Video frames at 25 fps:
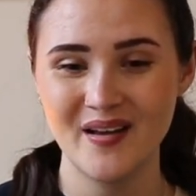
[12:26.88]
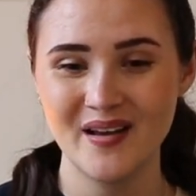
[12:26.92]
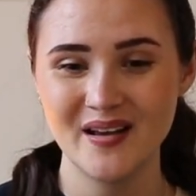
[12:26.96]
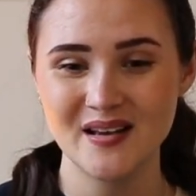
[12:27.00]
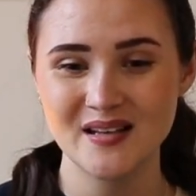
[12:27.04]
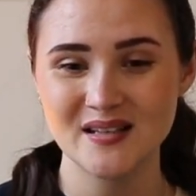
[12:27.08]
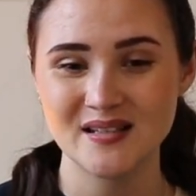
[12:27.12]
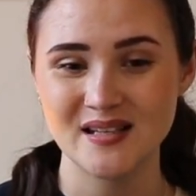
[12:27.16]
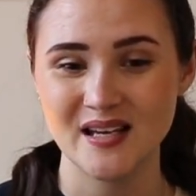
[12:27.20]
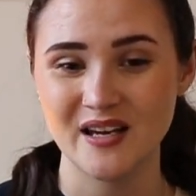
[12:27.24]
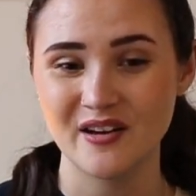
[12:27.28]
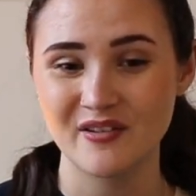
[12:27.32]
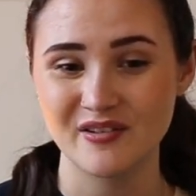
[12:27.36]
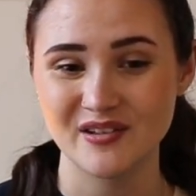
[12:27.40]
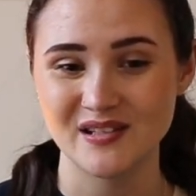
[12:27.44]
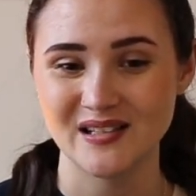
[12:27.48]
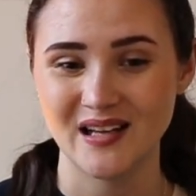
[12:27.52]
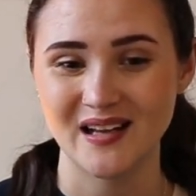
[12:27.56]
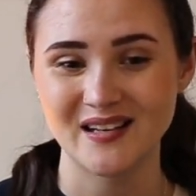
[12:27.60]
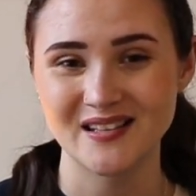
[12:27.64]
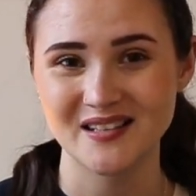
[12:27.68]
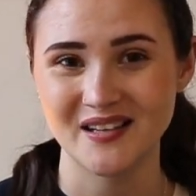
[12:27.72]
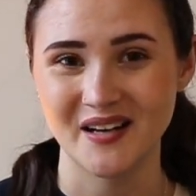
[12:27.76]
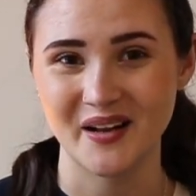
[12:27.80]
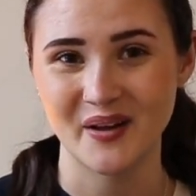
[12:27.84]
Secret
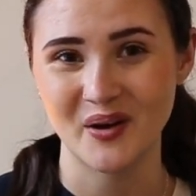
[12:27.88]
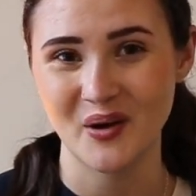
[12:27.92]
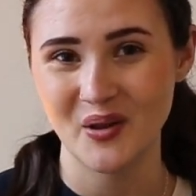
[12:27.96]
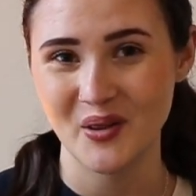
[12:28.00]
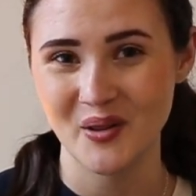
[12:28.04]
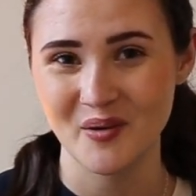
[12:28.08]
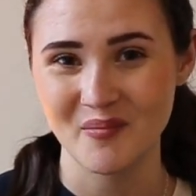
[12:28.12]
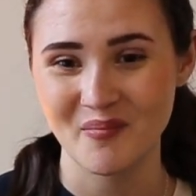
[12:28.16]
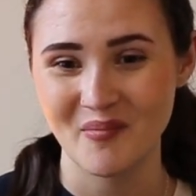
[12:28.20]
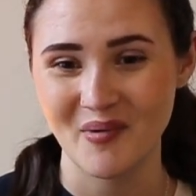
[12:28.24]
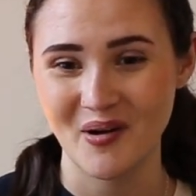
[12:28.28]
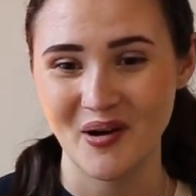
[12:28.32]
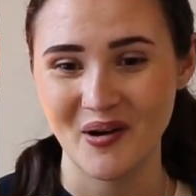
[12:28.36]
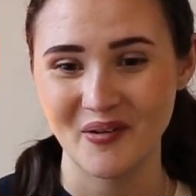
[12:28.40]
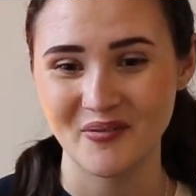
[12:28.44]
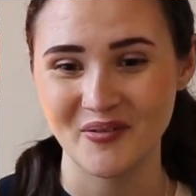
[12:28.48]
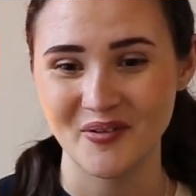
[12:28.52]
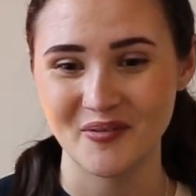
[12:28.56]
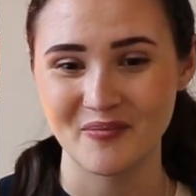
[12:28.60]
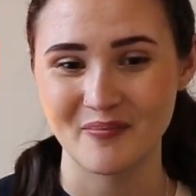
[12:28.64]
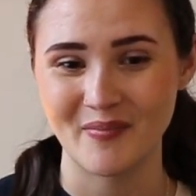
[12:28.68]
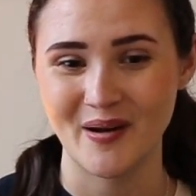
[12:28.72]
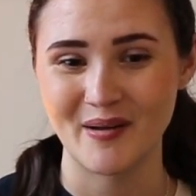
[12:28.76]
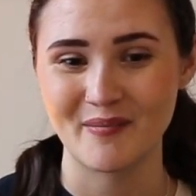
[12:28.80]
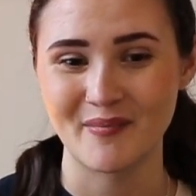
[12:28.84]
Santa, and I got them off
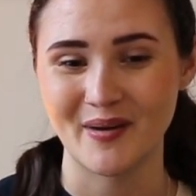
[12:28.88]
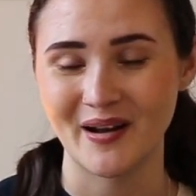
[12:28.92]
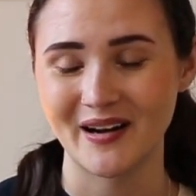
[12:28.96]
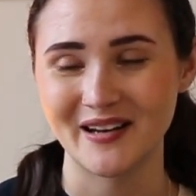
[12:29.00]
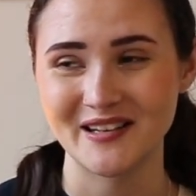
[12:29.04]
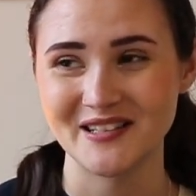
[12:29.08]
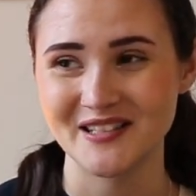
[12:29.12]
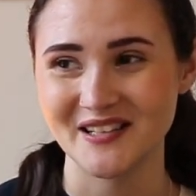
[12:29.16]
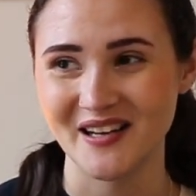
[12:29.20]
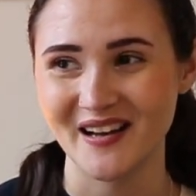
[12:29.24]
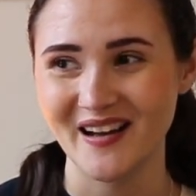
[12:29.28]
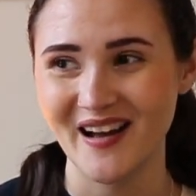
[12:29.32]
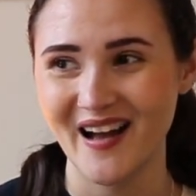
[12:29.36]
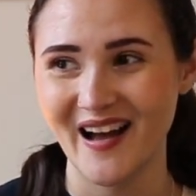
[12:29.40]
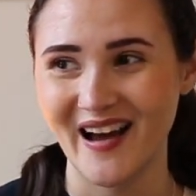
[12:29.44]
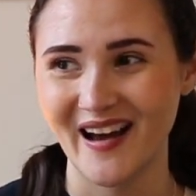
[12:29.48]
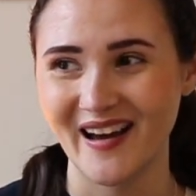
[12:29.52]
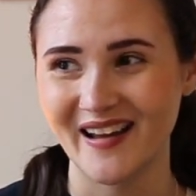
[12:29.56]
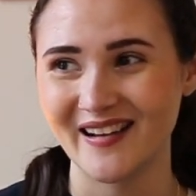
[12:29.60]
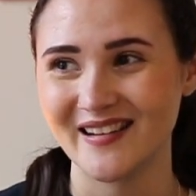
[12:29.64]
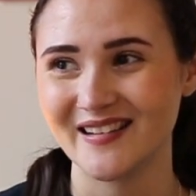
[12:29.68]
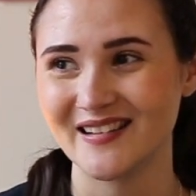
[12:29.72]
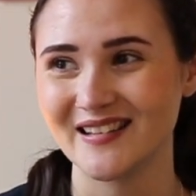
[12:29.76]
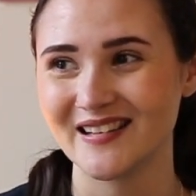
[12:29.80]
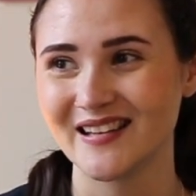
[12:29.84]
of my manager,
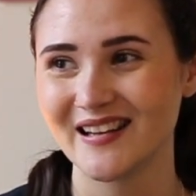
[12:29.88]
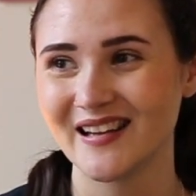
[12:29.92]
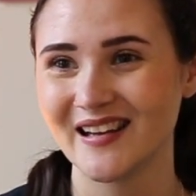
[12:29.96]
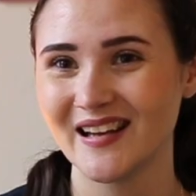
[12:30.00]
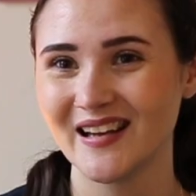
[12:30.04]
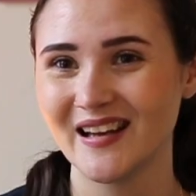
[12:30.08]
and